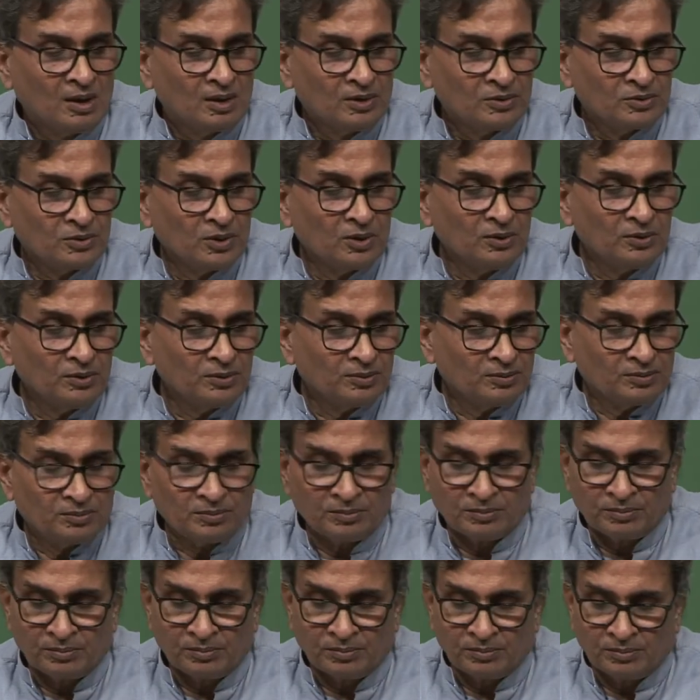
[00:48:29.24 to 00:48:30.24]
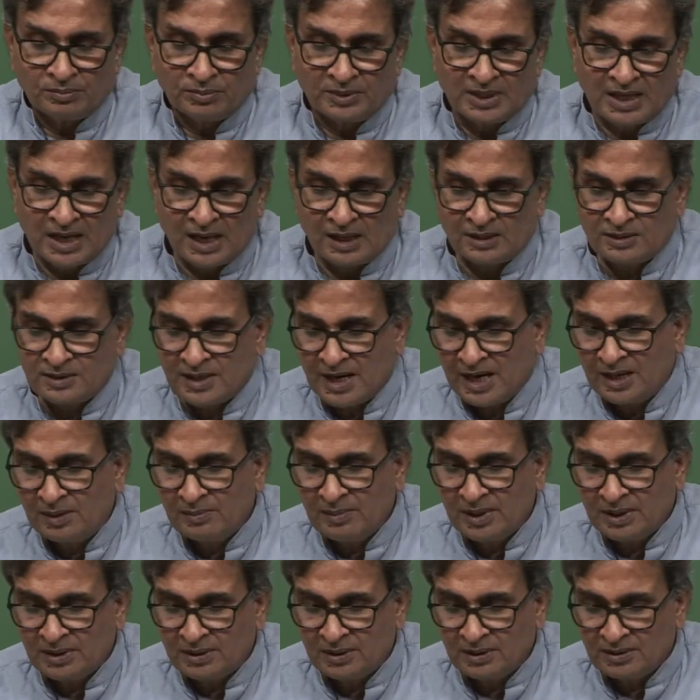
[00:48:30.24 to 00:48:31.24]
So, there are
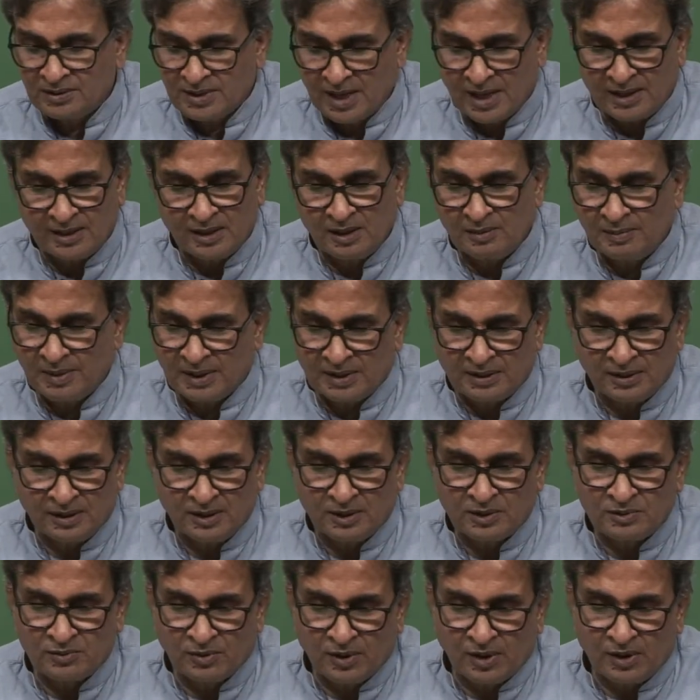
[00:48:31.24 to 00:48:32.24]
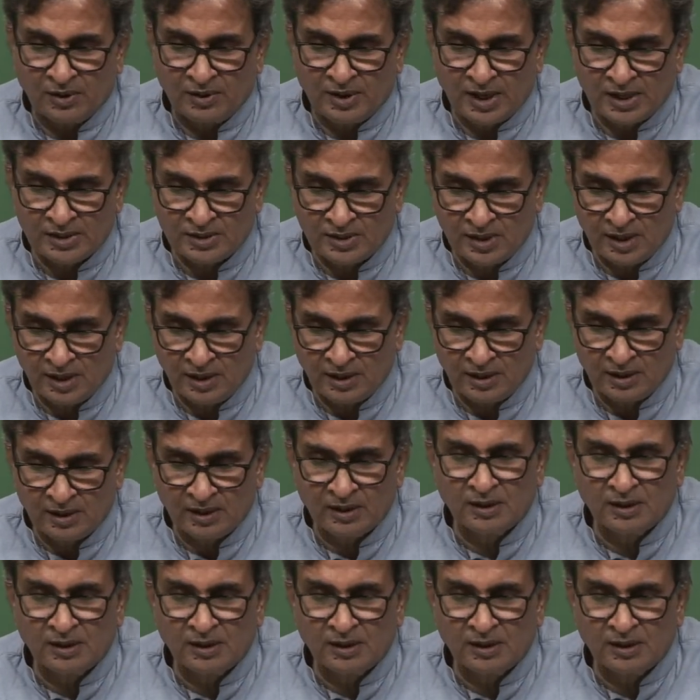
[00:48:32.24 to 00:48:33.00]
stand method, standard methods for testing